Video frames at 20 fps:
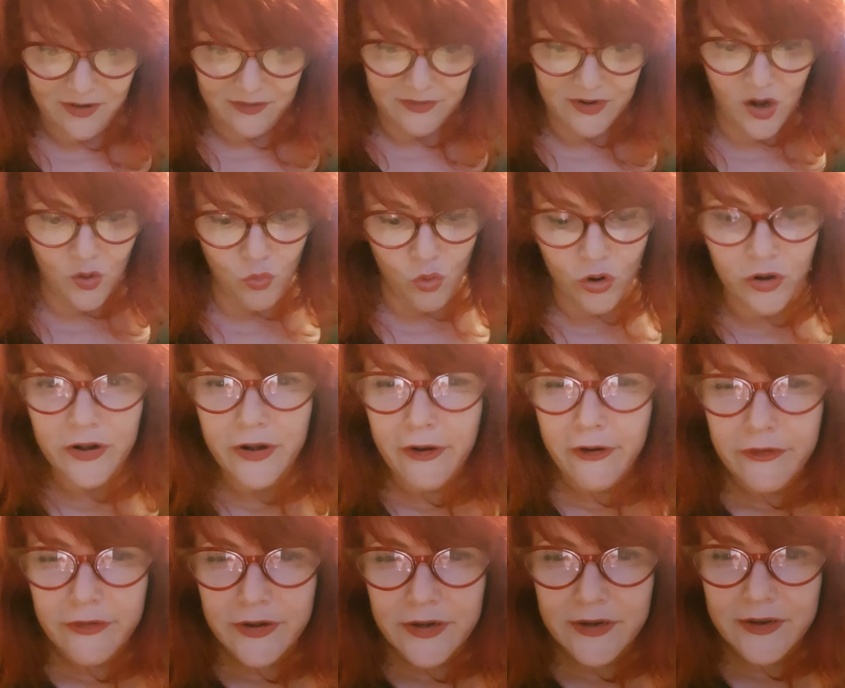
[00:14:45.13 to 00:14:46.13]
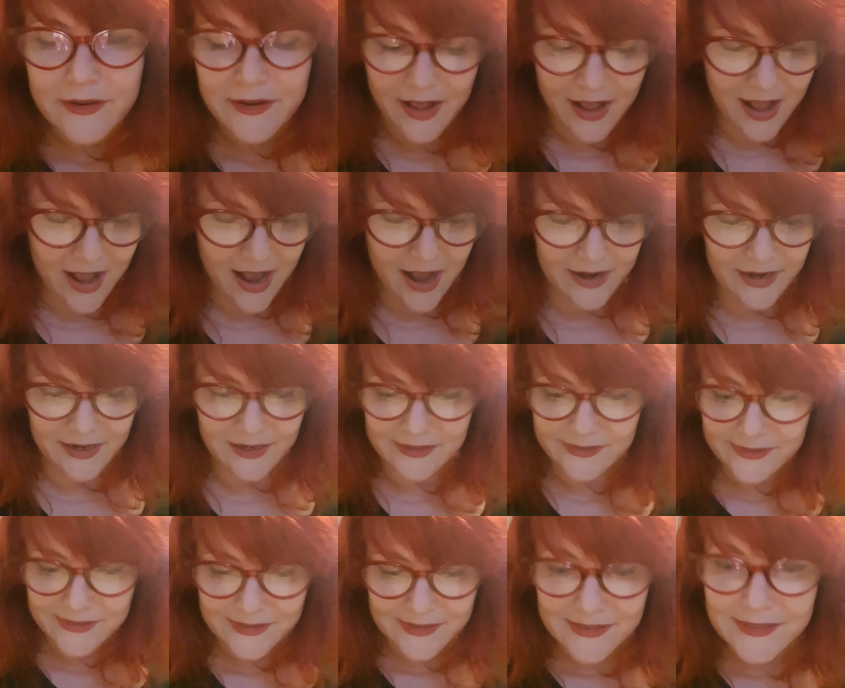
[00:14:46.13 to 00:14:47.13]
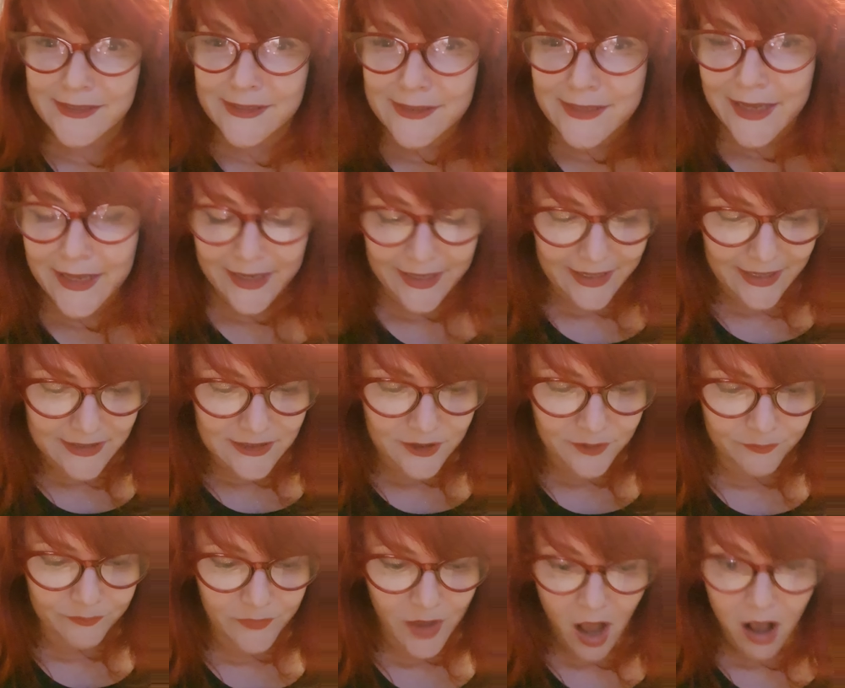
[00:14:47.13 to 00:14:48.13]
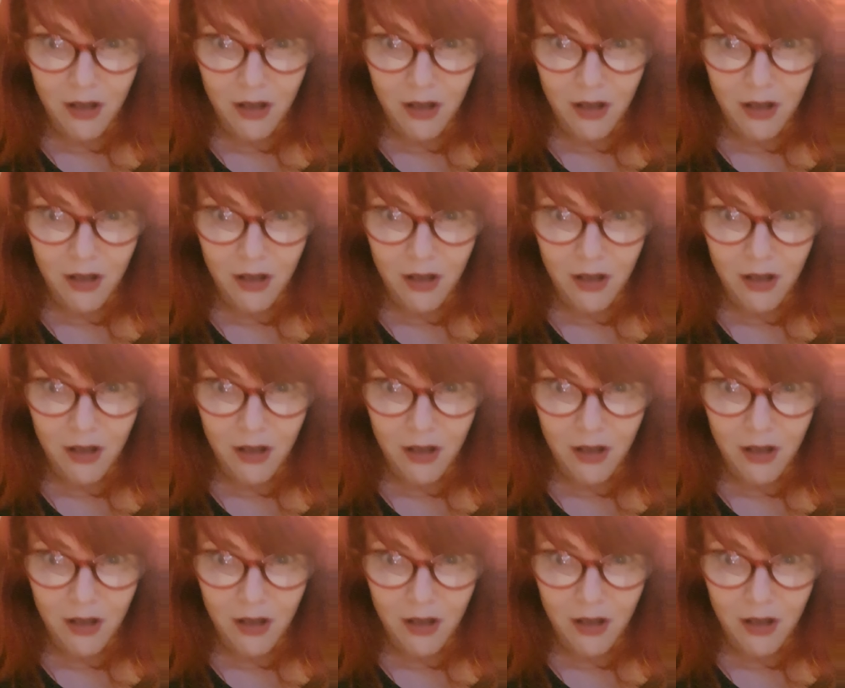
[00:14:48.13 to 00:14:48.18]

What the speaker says: now walking around Harry and staring at him.